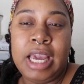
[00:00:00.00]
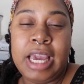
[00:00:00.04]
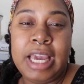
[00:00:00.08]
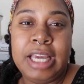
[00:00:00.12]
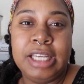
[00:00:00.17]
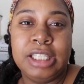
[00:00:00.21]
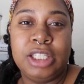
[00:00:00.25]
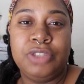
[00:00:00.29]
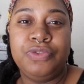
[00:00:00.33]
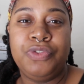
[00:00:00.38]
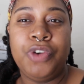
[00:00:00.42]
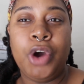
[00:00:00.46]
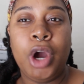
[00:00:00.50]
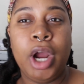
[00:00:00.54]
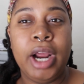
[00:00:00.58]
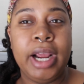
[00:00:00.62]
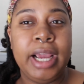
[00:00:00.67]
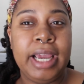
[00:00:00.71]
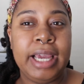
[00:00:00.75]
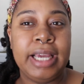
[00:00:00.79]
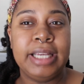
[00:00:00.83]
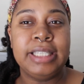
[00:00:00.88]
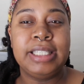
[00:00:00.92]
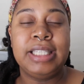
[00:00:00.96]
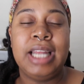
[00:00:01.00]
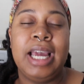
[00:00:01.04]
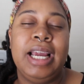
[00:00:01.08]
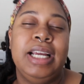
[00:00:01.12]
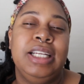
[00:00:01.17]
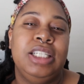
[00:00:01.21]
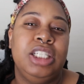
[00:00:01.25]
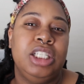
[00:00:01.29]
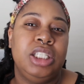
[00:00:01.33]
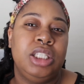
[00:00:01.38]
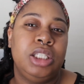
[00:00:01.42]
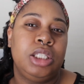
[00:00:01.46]
as far as
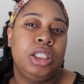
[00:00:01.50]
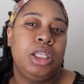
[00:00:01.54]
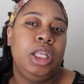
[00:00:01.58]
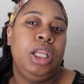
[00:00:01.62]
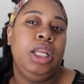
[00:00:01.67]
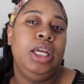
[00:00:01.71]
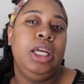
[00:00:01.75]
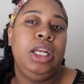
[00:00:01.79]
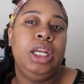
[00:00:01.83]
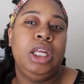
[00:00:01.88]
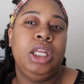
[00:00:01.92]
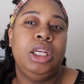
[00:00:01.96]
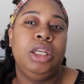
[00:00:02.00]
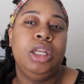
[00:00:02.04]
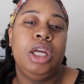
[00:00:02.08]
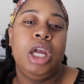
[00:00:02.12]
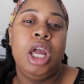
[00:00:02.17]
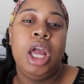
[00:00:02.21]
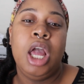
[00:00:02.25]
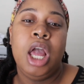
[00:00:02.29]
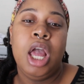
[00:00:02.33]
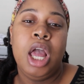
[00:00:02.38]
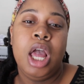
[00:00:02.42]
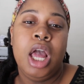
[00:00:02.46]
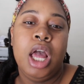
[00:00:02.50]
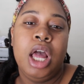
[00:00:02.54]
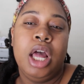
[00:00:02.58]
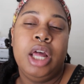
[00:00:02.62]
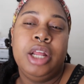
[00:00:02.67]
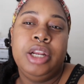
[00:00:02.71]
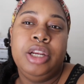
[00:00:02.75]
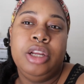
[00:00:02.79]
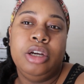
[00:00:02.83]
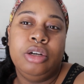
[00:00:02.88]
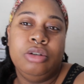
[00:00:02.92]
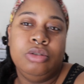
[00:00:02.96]
like just cleaning
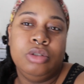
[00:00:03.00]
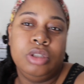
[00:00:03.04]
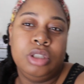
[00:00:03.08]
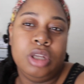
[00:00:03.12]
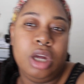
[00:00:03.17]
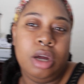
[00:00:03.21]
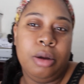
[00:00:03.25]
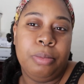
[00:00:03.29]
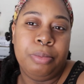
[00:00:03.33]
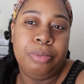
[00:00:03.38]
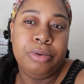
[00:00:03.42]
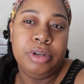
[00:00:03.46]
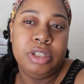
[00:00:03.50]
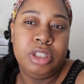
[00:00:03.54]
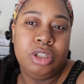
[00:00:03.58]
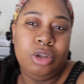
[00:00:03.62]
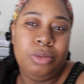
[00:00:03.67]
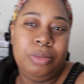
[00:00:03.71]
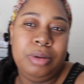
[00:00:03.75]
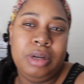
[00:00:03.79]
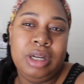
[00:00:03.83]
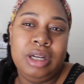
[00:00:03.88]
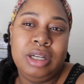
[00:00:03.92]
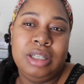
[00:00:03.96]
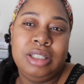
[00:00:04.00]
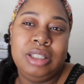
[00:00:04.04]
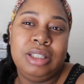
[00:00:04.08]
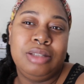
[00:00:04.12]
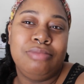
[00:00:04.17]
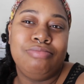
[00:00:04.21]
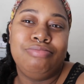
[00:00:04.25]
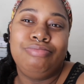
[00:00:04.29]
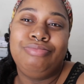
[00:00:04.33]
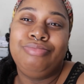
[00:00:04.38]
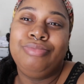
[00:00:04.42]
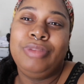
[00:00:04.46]
those um bristle
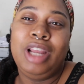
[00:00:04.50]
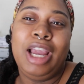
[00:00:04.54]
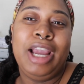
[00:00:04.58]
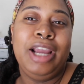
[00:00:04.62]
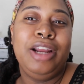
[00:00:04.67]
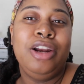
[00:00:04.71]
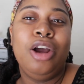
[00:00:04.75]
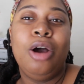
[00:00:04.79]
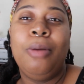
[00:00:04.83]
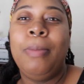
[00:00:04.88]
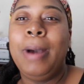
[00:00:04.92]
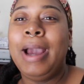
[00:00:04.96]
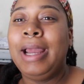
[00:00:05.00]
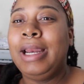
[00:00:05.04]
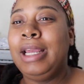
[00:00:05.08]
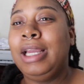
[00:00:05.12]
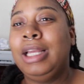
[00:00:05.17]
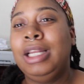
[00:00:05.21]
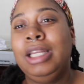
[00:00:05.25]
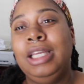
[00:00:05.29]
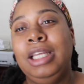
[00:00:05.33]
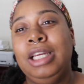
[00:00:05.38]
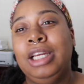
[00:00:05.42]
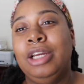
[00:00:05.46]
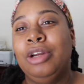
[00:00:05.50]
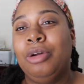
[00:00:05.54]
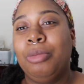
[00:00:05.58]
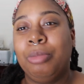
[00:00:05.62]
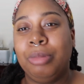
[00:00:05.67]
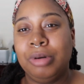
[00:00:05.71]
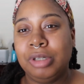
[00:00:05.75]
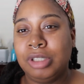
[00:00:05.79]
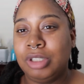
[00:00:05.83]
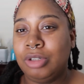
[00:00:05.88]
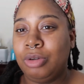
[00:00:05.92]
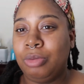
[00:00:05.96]
brushes, ain't nobody cleaning no
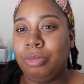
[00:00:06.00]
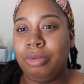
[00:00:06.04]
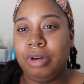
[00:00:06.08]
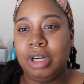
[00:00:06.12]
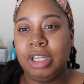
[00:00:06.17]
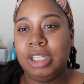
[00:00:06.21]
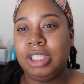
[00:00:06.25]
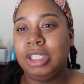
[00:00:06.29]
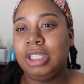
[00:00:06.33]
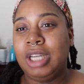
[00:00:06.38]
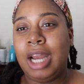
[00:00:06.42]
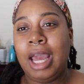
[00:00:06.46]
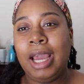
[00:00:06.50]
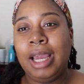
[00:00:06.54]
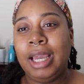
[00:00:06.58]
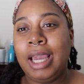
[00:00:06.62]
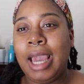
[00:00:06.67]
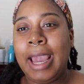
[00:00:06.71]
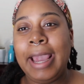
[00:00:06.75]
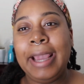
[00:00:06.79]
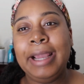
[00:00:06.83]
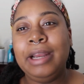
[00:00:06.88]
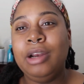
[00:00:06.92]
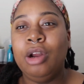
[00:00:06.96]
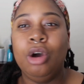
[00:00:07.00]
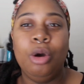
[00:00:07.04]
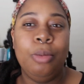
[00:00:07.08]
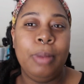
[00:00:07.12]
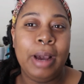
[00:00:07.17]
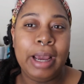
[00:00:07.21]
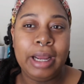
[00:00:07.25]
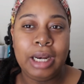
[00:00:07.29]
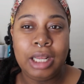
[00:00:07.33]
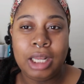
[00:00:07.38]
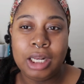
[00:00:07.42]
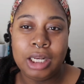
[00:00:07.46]
bristle brush. Like ain't
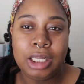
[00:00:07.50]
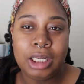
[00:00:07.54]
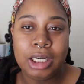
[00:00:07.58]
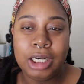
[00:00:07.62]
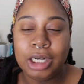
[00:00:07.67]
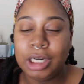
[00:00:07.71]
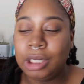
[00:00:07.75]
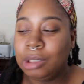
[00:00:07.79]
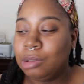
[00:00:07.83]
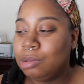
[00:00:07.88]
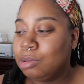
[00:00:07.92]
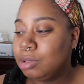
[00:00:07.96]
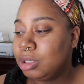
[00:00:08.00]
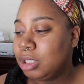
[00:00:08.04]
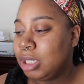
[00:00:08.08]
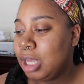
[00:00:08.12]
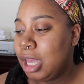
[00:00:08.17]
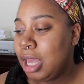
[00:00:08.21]
nobody cleaning those.